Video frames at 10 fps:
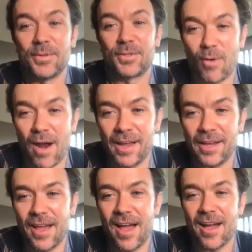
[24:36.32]
great,
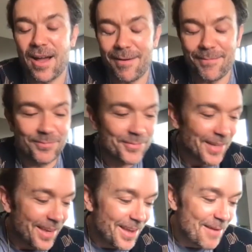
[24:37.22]
yeah.
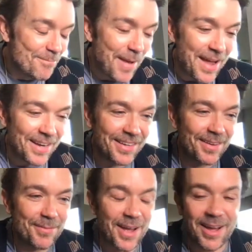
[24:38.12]

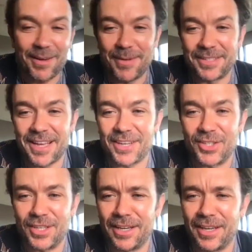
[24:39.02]
Ben is
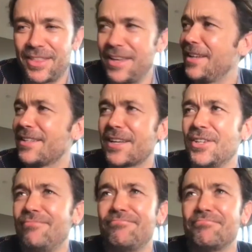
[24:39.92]
actually, I think he's like a
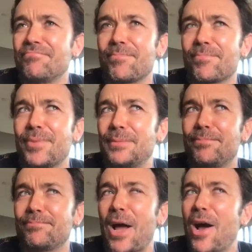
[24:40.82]

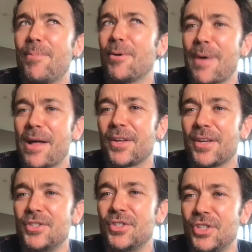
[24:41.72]
purple belt
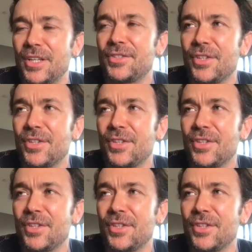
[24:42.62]
in jiu-jitsu,